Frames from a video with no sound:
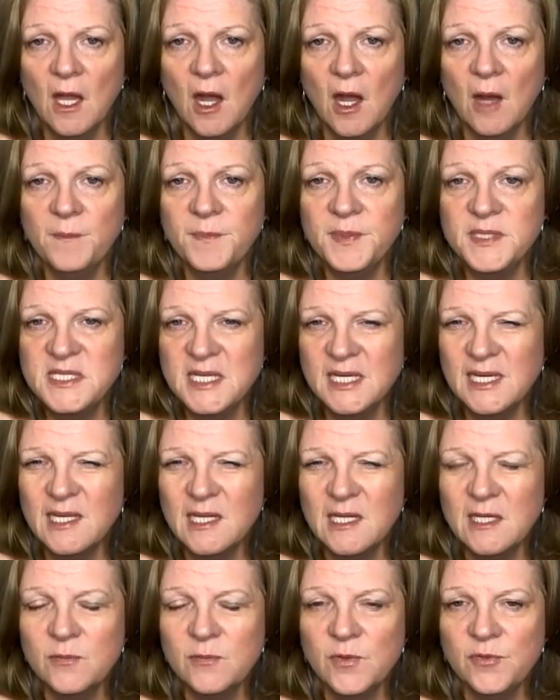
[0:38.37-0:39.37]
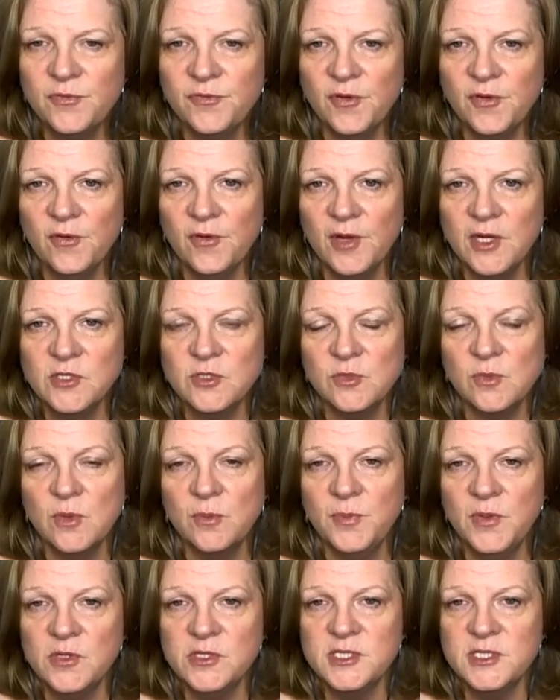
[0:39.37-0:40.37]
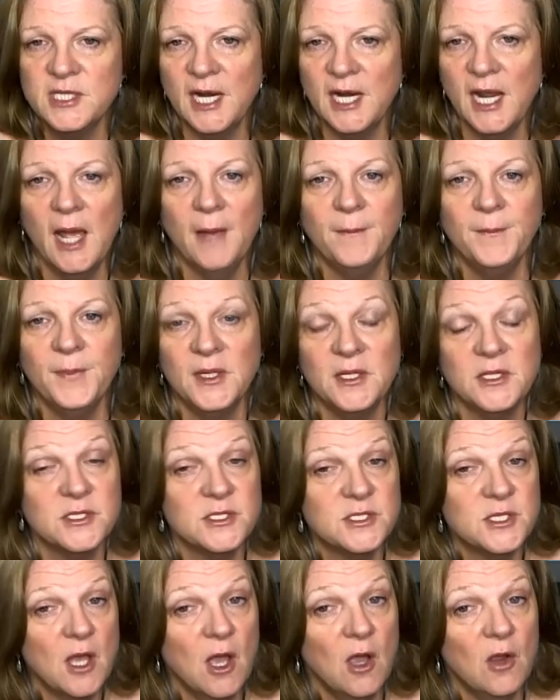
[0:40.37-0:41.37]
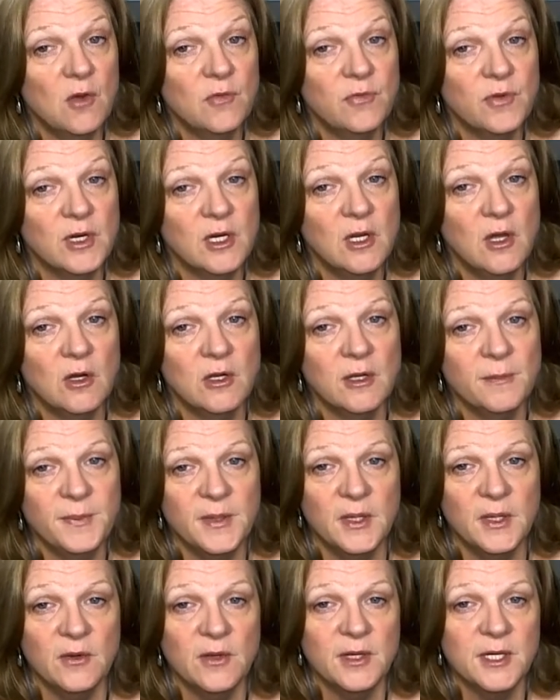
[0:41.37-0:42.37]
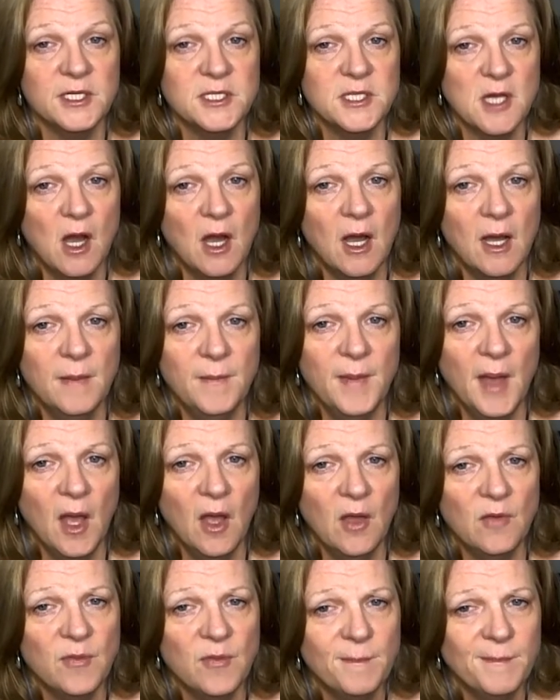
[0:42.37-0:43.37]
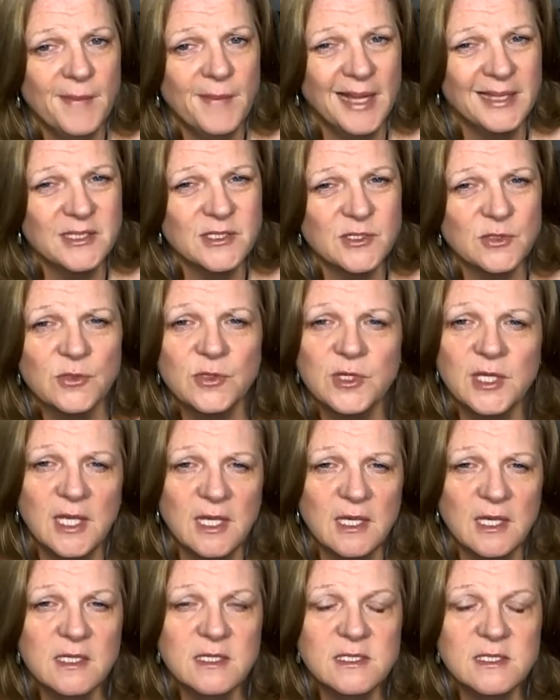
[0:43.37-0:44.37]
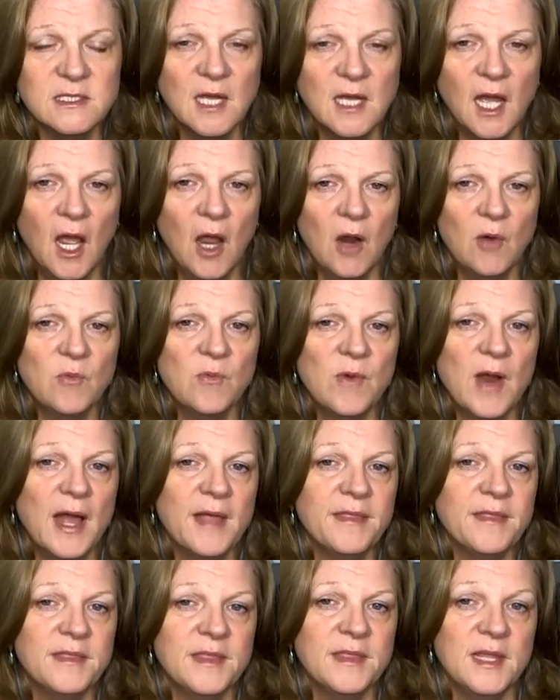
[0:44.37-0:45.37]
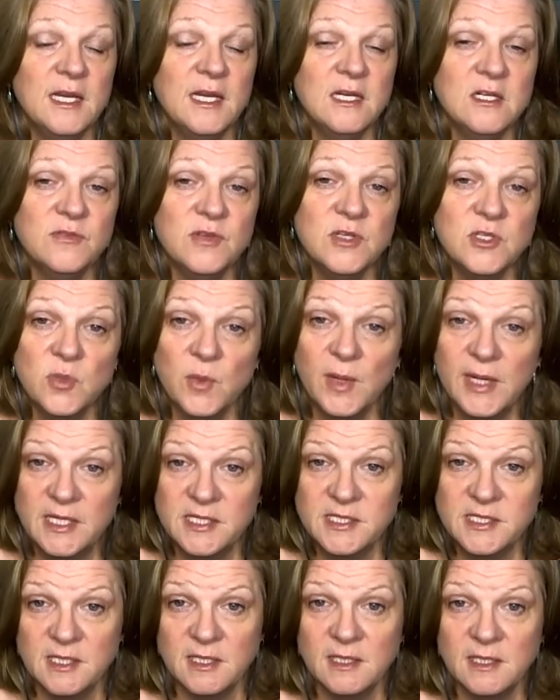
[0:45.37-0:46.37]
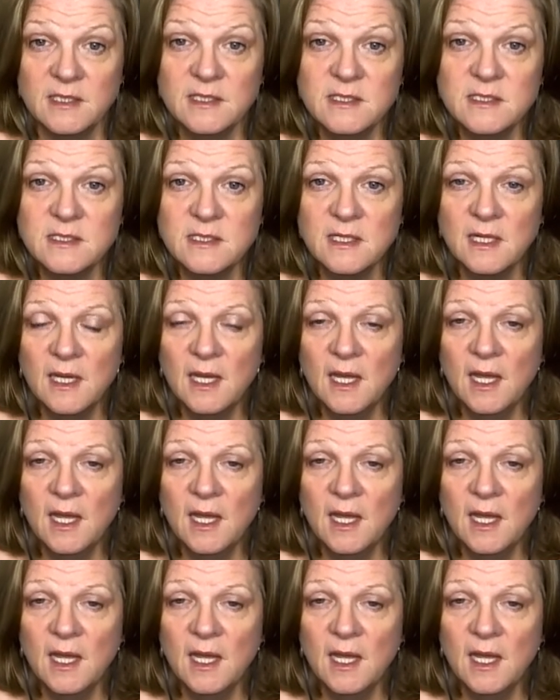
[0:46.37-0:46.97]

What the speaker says: I'm particularly referring to abuse that happens over a longer period of time, over months or years, rather than individual incidents.